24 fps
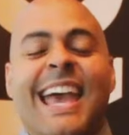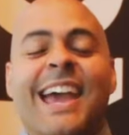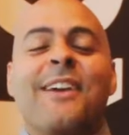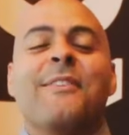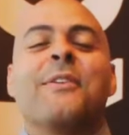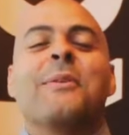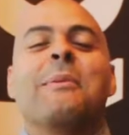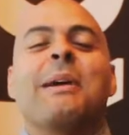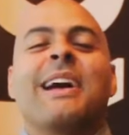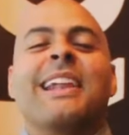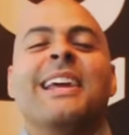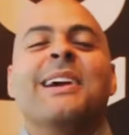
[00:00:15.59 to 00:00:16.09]
Hey,
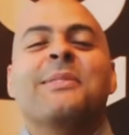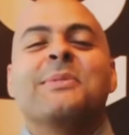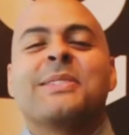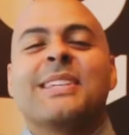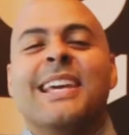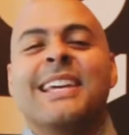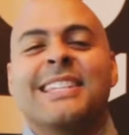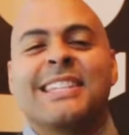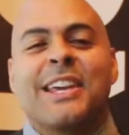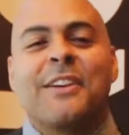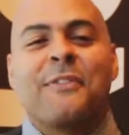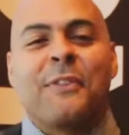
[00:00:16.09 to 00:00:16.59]
everybody, I'm
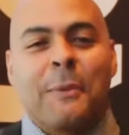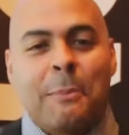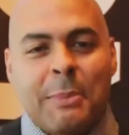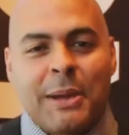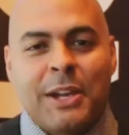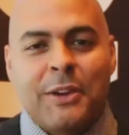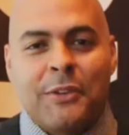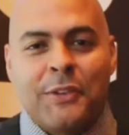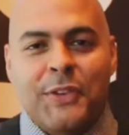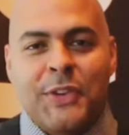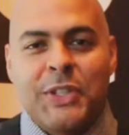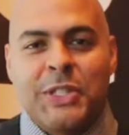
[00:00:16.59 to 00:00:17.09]
Zay Zay from
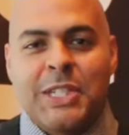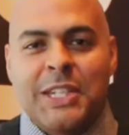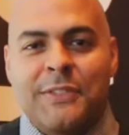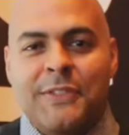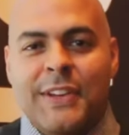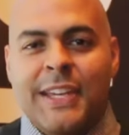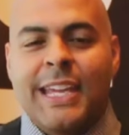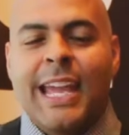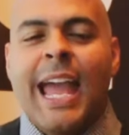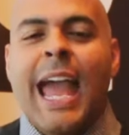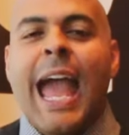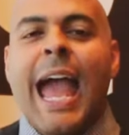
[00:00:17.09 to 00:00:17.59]
Big Review
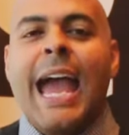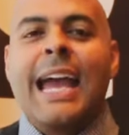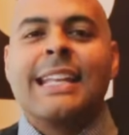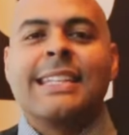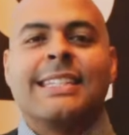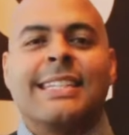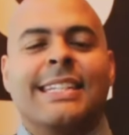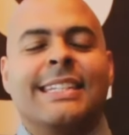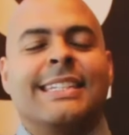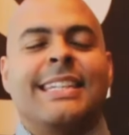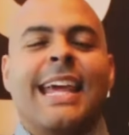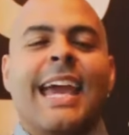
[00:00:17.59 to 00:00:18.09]
TV,
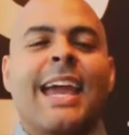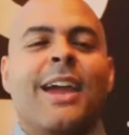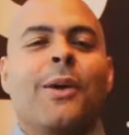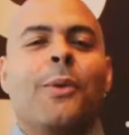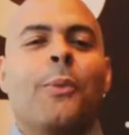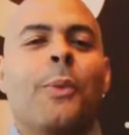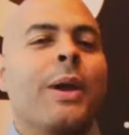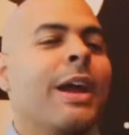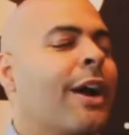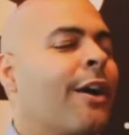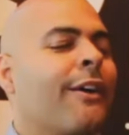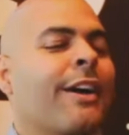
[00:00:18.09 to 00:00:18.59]
and today
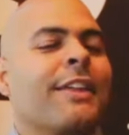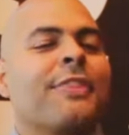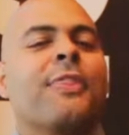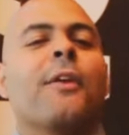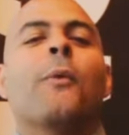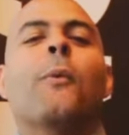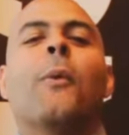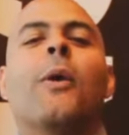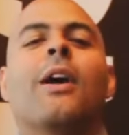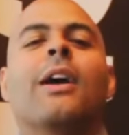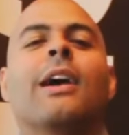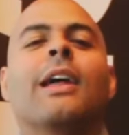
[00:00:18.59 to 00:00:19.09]
we are at
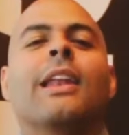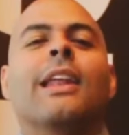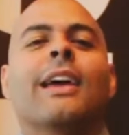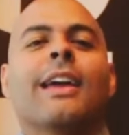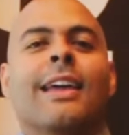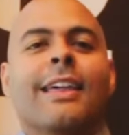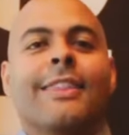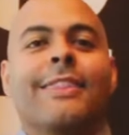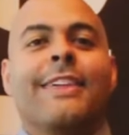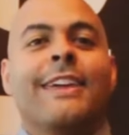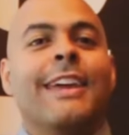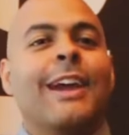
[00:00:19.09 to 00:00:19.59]
the one,
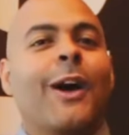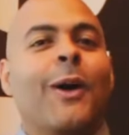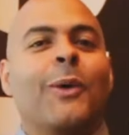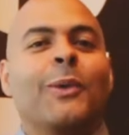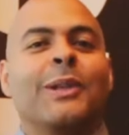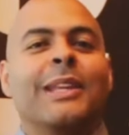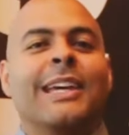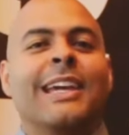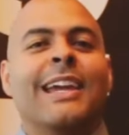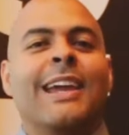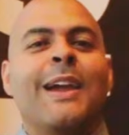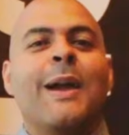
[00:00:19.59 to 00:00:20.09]
the
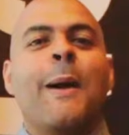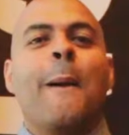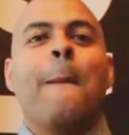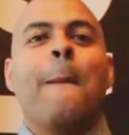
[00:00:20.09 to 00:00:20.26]
only